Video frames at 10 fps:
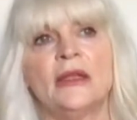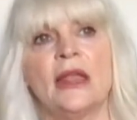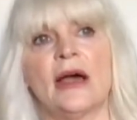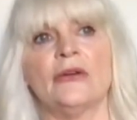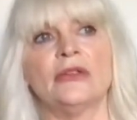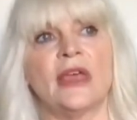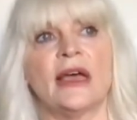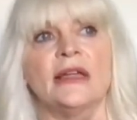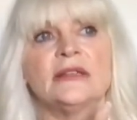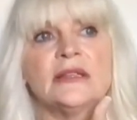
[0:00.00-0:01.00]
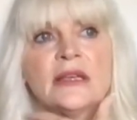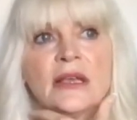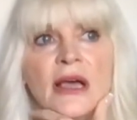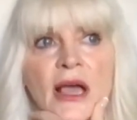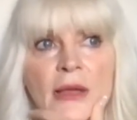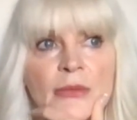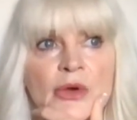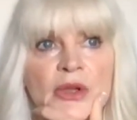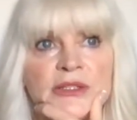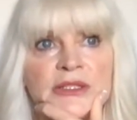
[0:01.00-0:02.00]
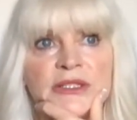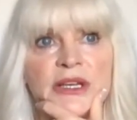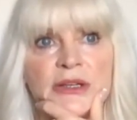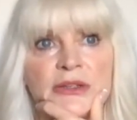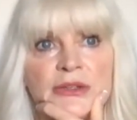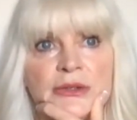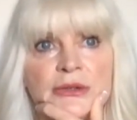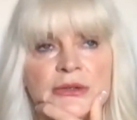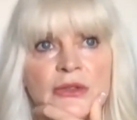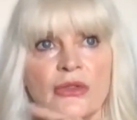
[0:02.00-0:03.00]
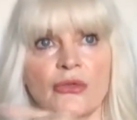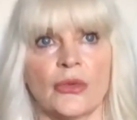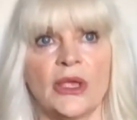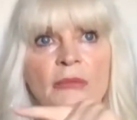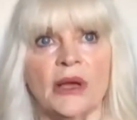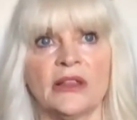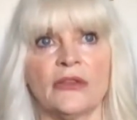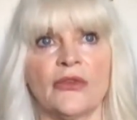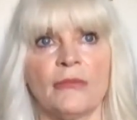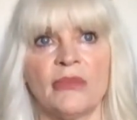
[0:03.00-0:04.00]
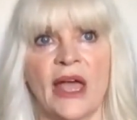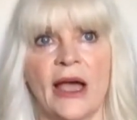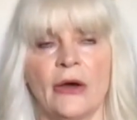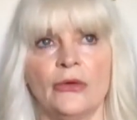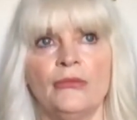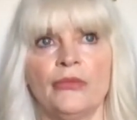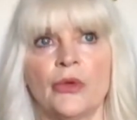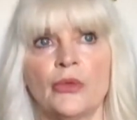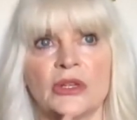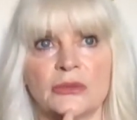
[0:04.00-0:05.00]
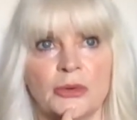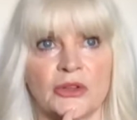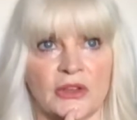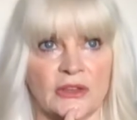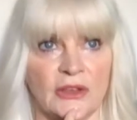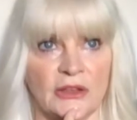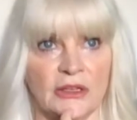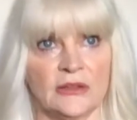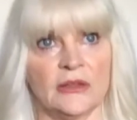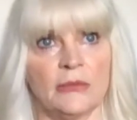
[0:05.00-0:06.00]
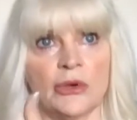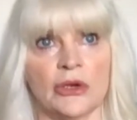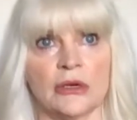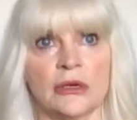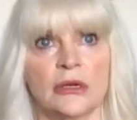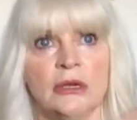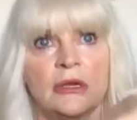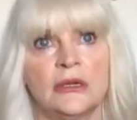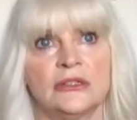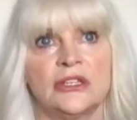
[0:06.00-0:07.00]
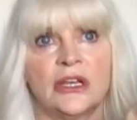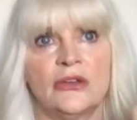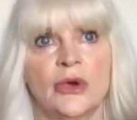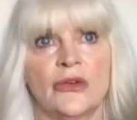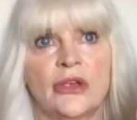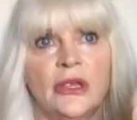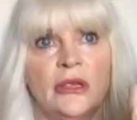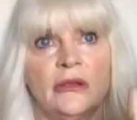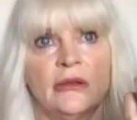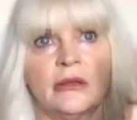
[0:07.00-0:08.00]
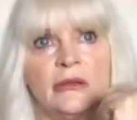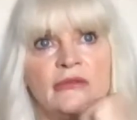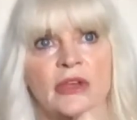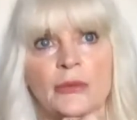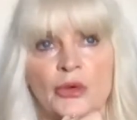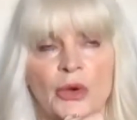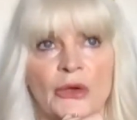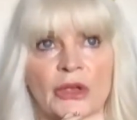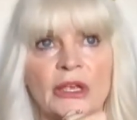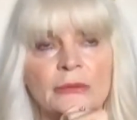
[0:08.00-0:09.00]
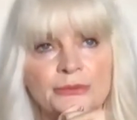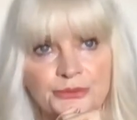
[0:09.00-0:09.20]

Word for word: now that i'm going to tell you three months from now which puts us in december january february